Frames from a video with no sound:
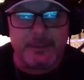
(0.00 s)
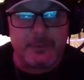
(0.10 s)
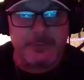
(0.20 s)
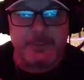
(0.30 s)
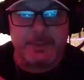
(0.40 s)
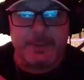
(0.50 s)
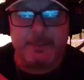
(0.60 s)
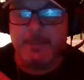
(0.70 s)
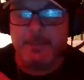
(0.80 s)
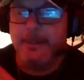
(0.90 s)
there suited
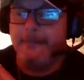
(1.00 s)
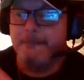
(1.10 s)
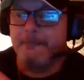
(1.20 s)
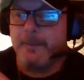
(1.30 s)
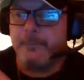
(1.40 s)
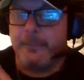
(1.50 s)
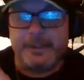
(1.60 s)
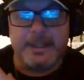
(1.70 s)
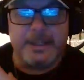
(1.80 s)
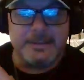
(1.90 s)
up. For
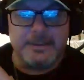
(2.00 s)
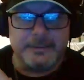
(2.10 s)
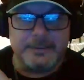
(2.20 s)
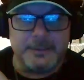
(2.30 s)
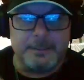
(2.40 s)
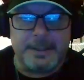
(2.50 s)
the kids, there's going to